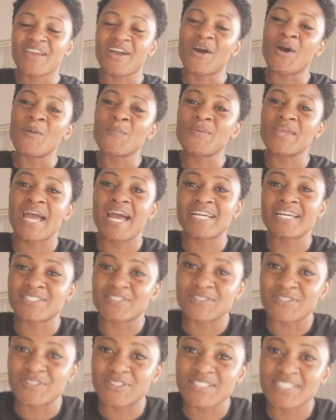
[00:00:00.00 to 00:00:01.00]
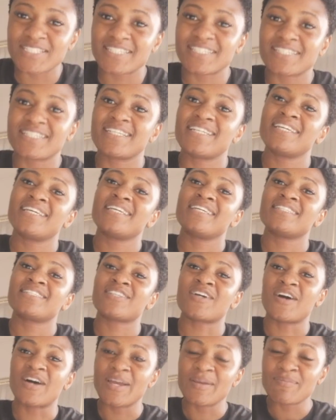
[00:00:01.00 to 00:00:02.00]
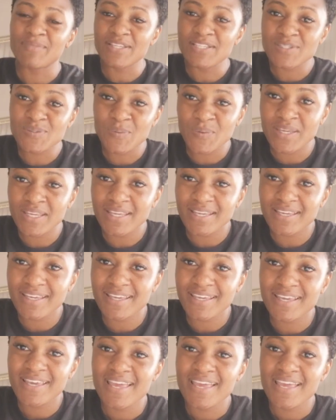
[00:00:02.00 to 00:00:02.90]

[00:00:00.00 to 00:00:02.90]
I hope you had a good time this week